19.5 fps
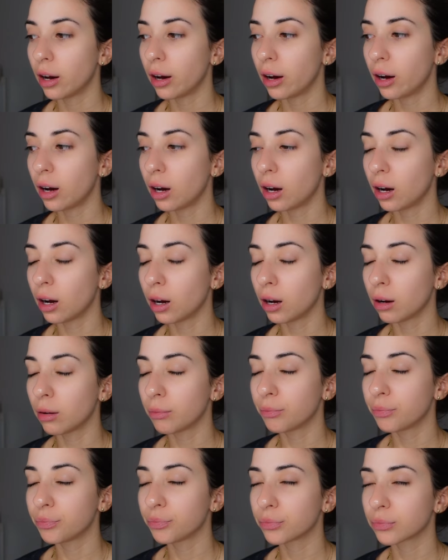
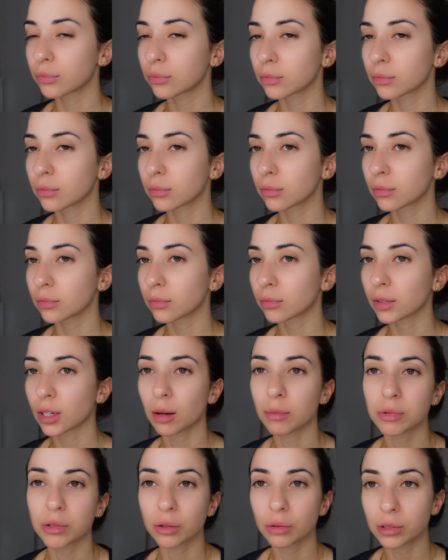Um,
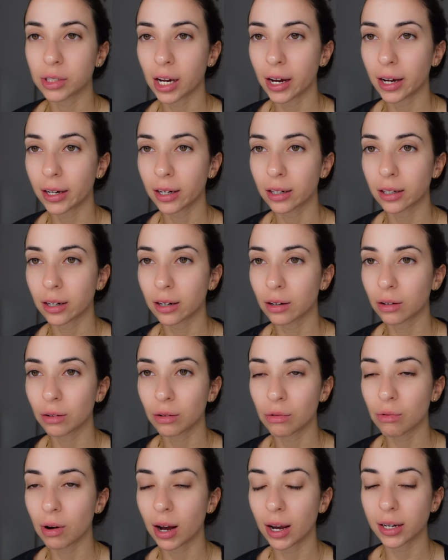I'm so tired. I don't know
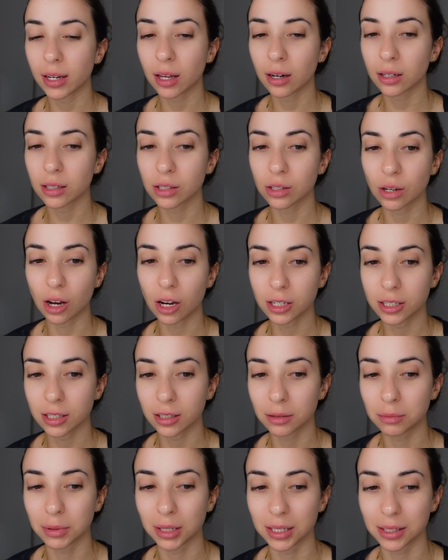why that
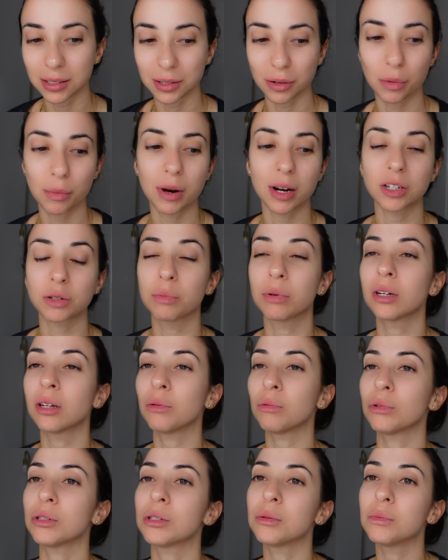exhausted me so much, but
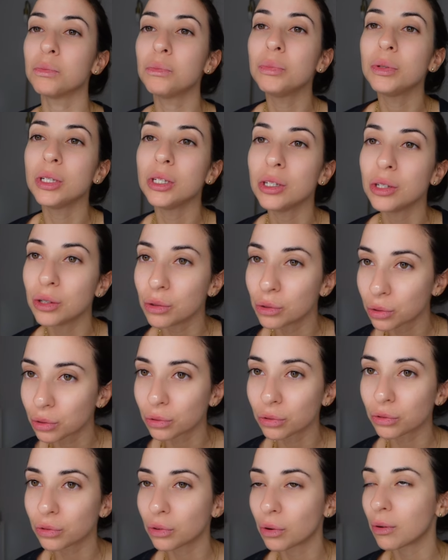it was
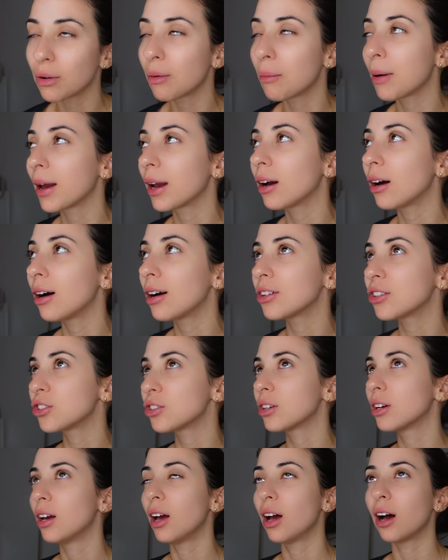beautiful. Oh my gosh.
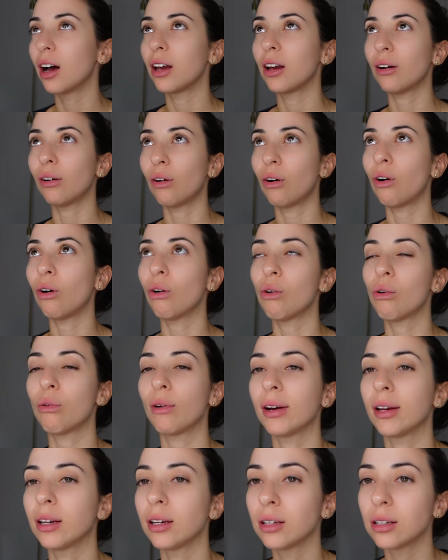I
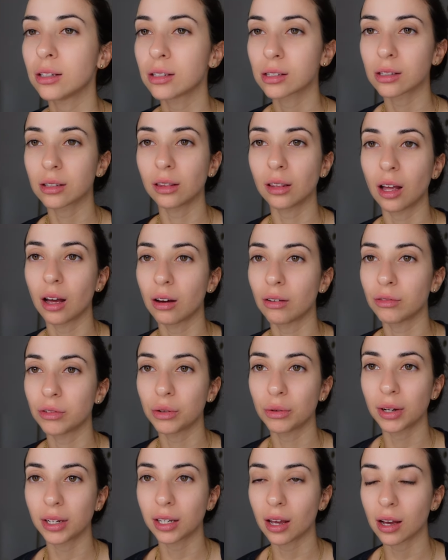always love
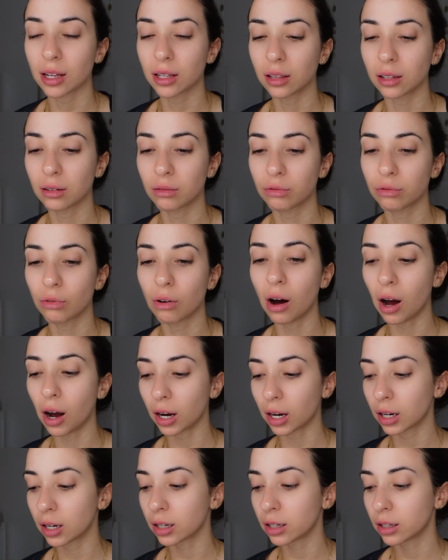doing that cliff
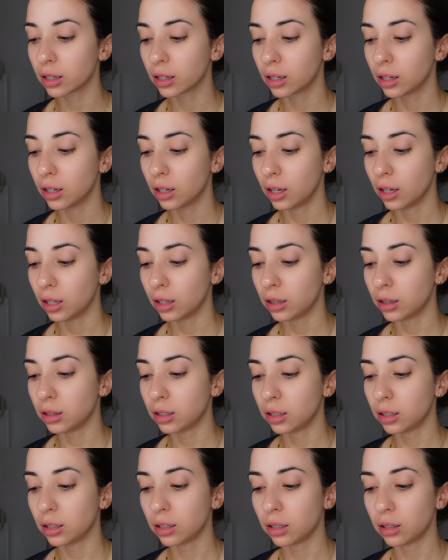walk.
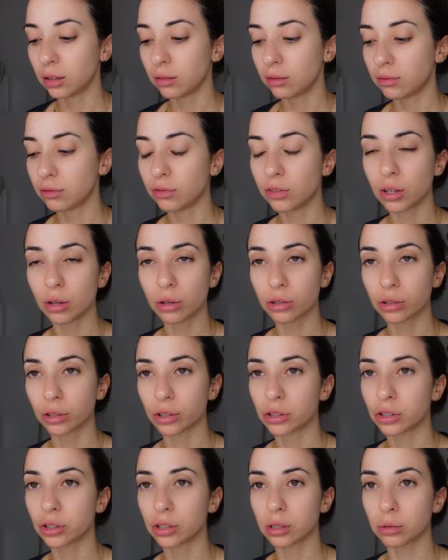The views are
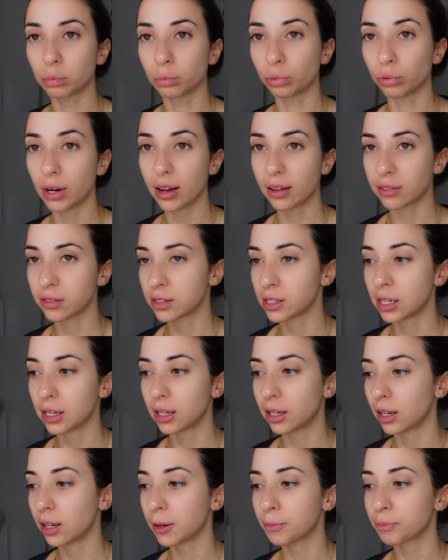just
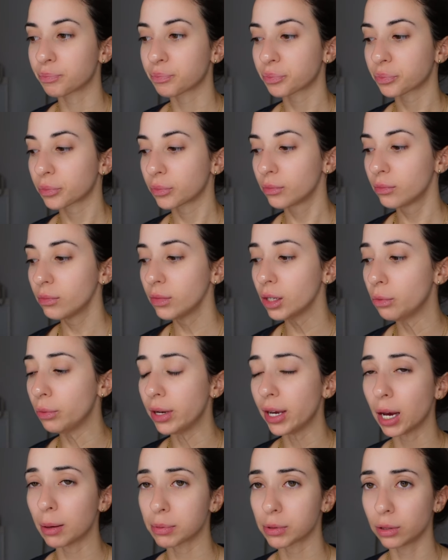breathtaking.
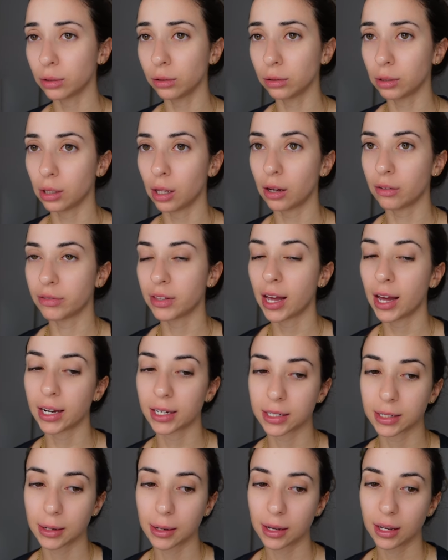We absolutely love
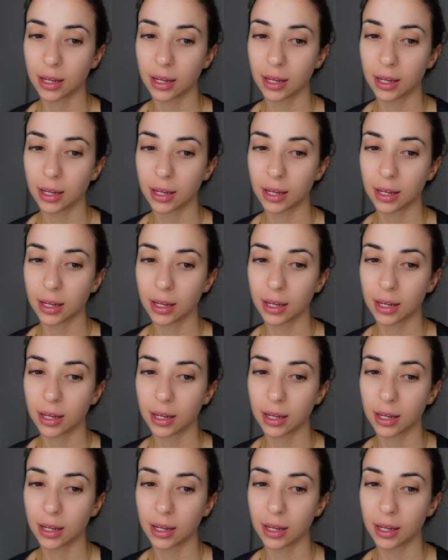that.